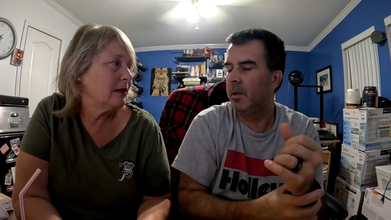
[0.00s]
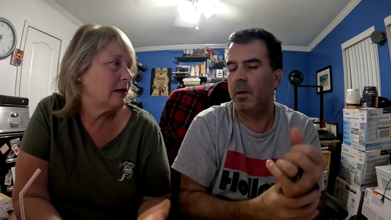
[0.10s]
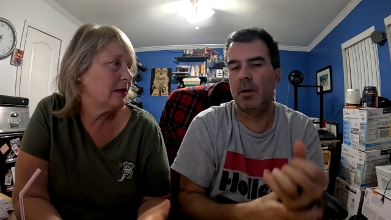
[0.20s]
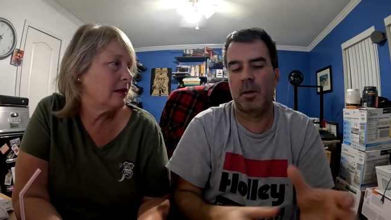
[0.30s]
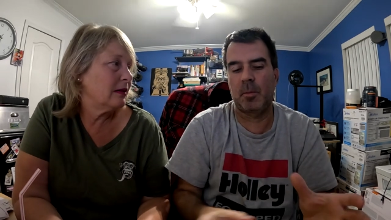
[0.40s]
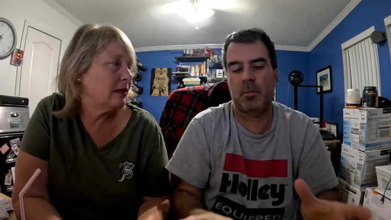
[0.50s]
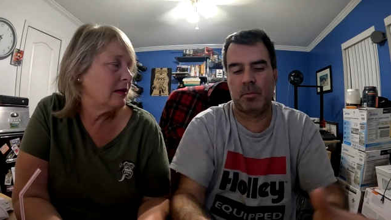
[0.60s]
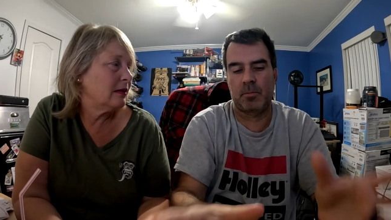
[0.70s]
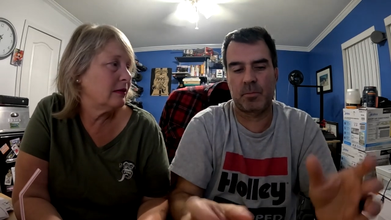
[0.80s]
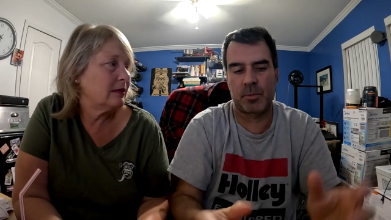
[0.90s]

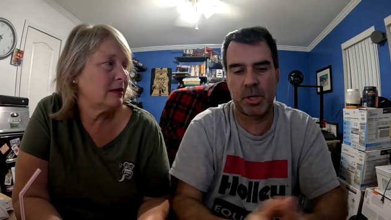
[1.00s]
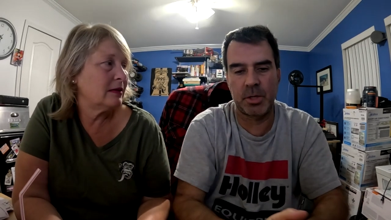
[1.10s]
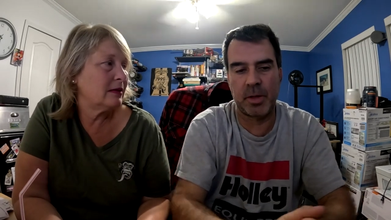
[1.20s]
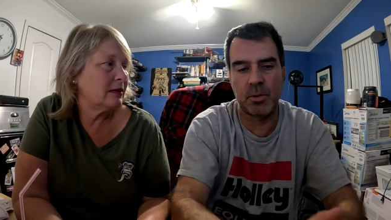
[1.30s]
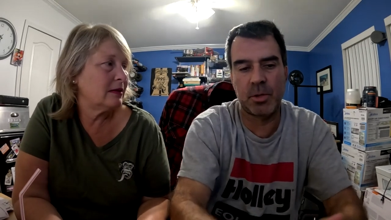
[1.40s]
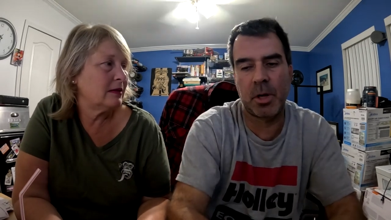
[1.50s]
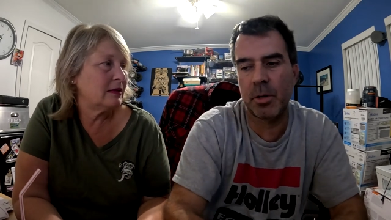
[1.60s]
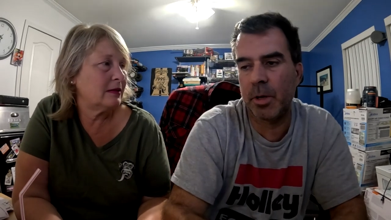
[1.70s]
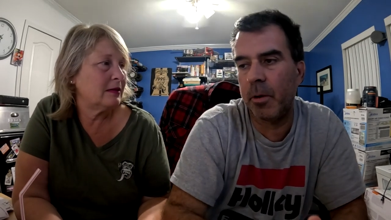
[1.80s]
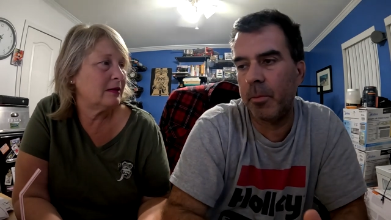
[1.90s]
Speaker 1: um, Chaise Lounge
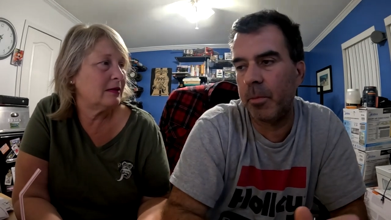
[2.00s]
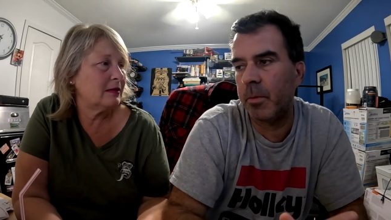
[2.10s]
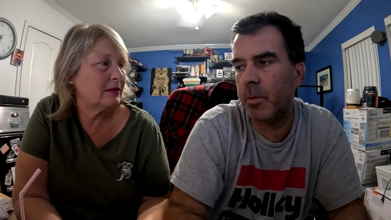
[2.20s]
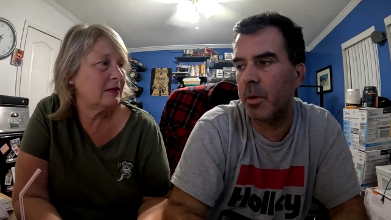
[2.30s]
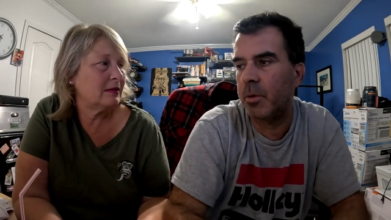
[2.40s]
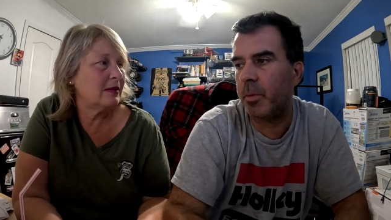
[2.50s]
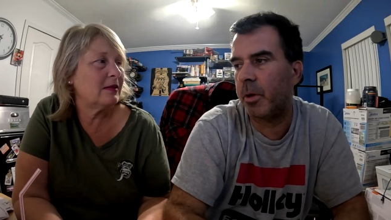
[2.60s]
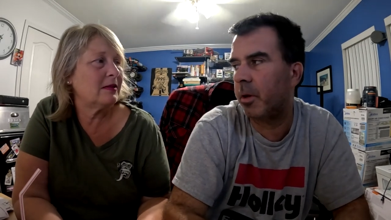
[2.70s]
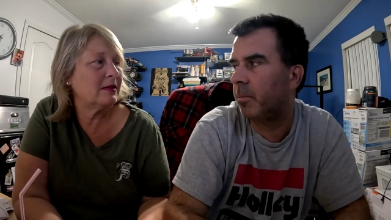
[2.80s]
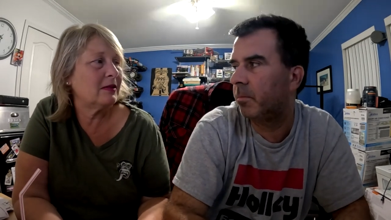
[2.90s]
chairs there. That was
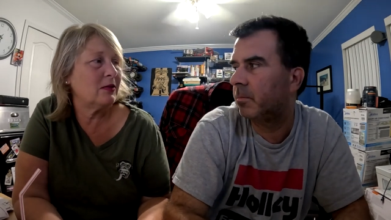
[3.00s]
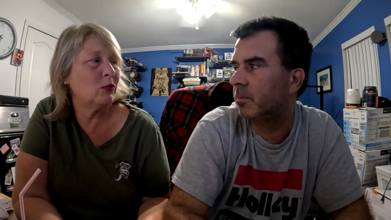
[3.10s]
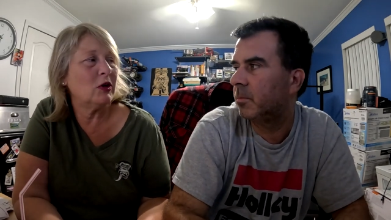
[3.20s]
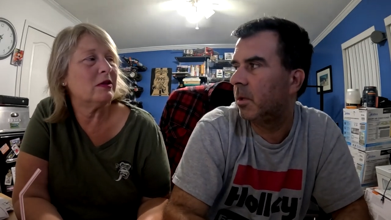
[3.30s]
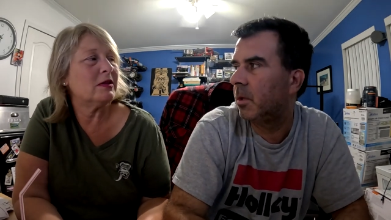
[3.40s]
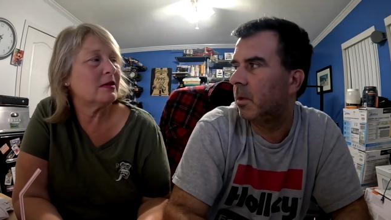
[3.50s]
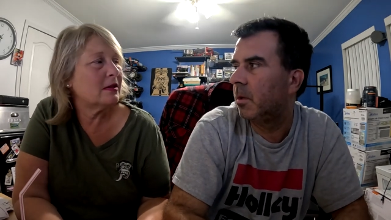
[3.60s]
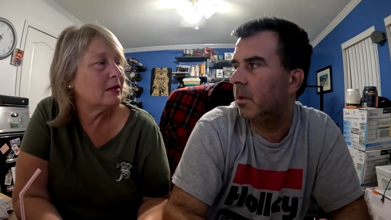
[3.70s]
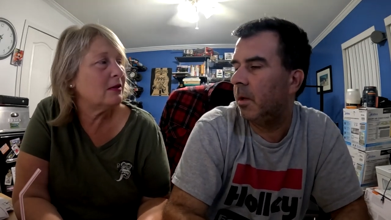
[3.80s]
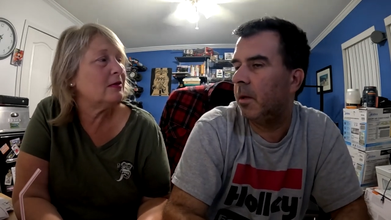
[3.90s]
pretty good.
Speaker 2: Good words.
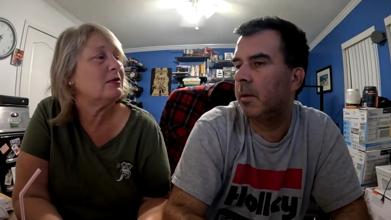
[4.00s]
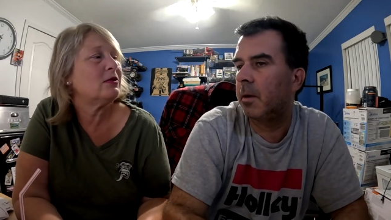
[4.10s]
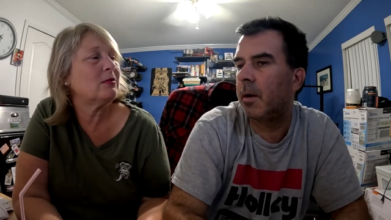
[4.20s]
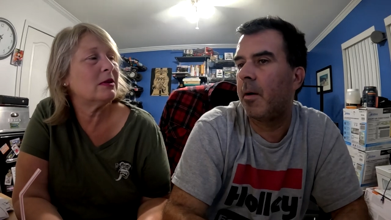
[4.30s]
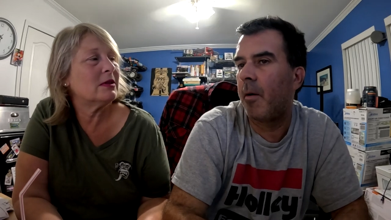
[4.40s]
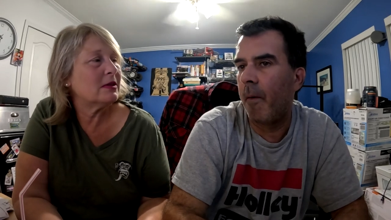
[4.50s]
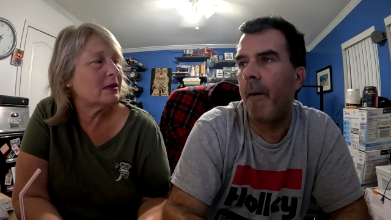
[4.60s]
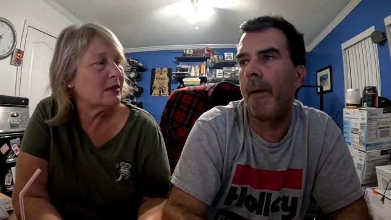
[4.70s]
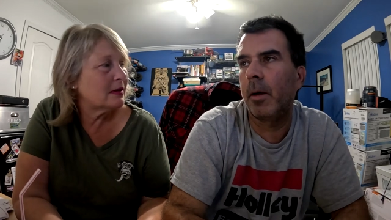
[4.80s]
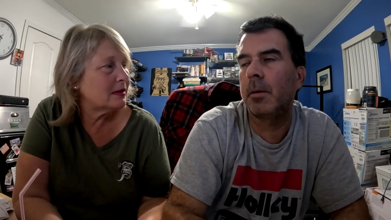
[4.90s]
You used your
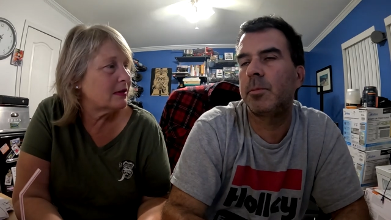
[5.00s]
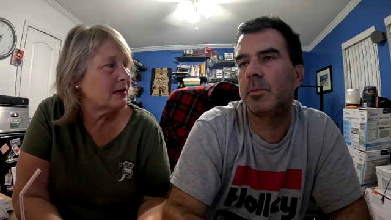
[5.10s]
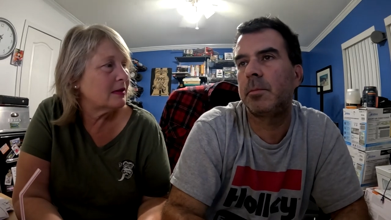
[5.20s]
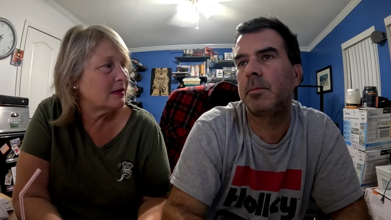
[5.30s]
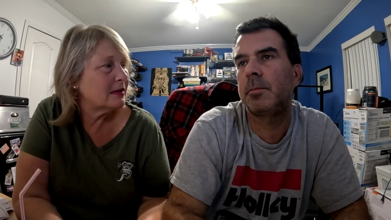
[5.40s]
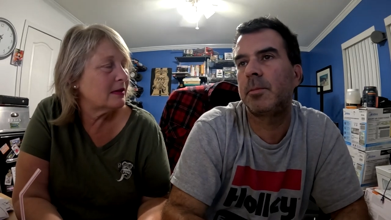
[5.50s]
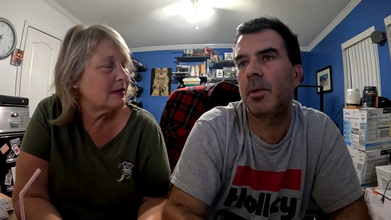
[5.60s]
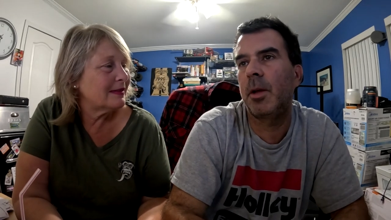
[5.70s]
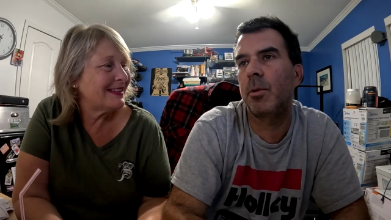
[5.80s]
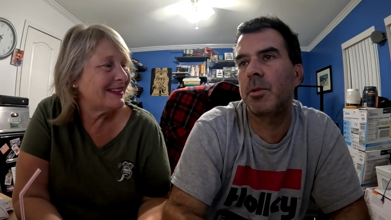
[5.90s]
words.
Speaker 1: Yeah.
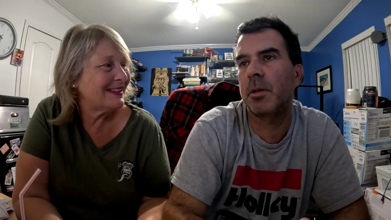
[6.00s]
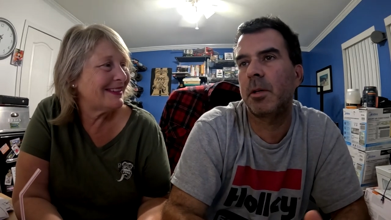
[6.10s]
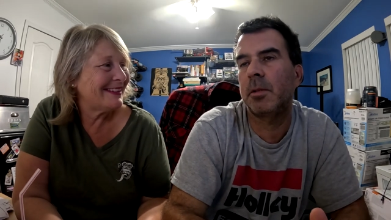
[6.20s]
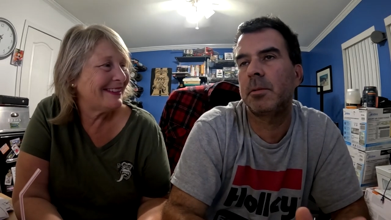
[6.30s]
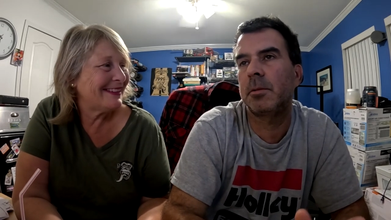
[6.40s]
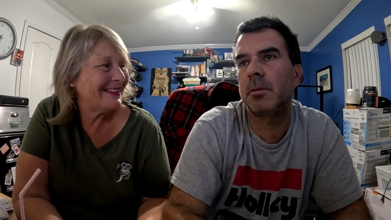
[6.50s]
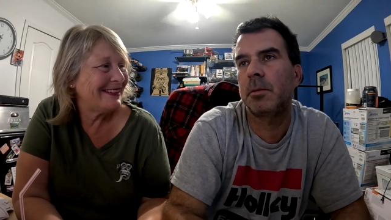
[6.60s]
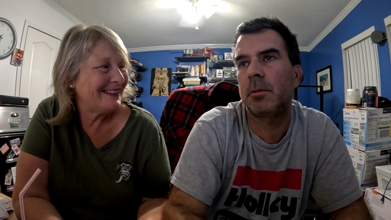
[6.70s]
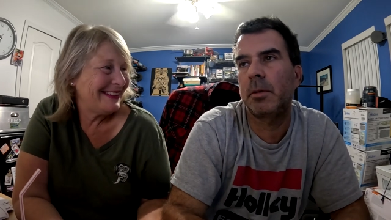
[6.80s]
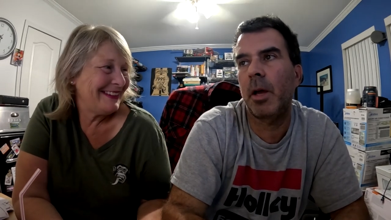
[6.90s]
It was uh,
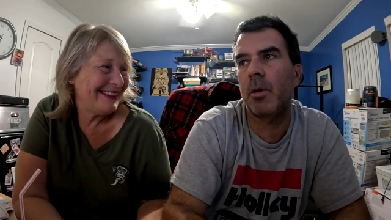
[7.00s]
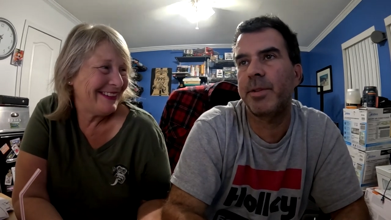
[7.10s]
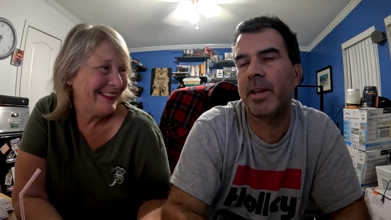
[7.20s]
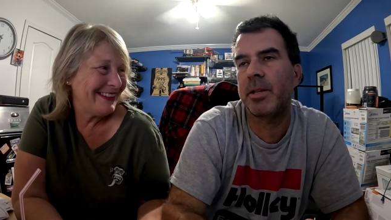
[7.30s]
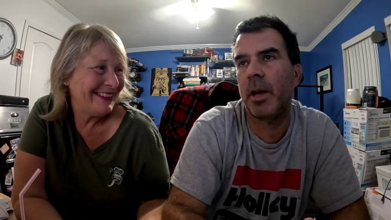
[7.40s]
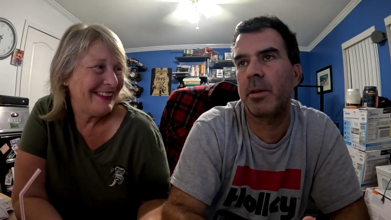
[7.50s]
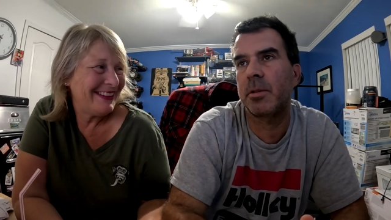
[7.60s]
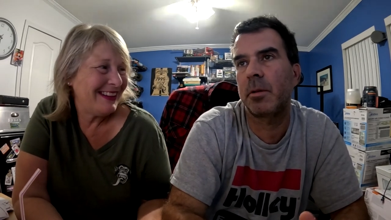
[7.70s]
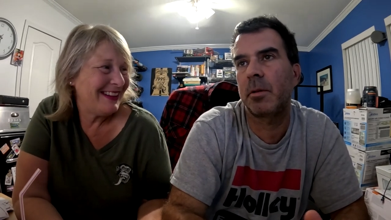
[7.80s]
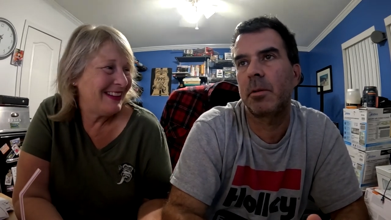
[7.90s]
yeah, it was nice
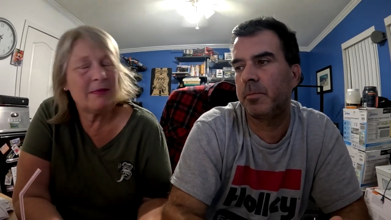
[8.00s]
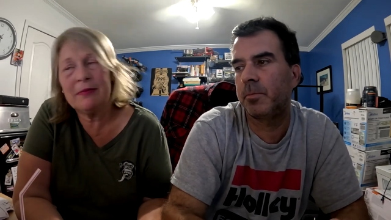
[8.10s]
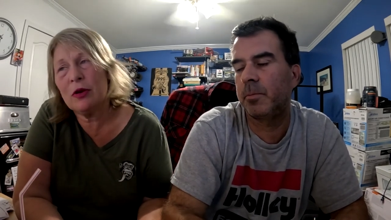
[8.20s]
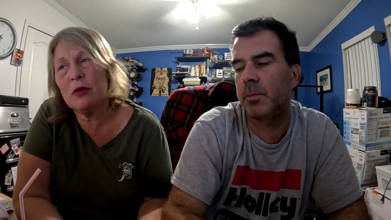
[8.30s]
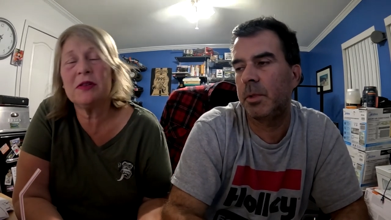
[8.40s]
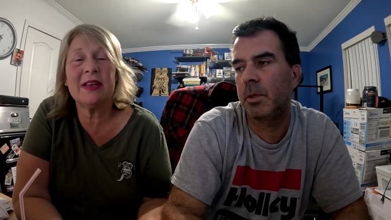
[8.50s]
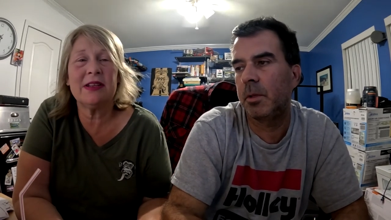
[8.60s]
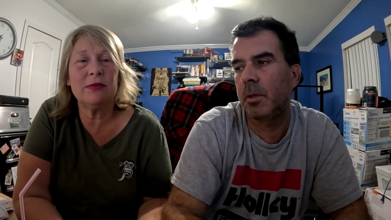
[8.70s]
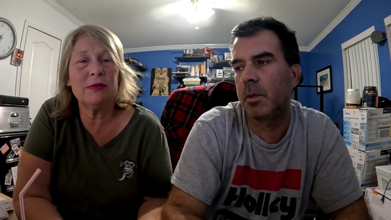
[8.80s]
size.
Speaker 2: Coastal Kitchen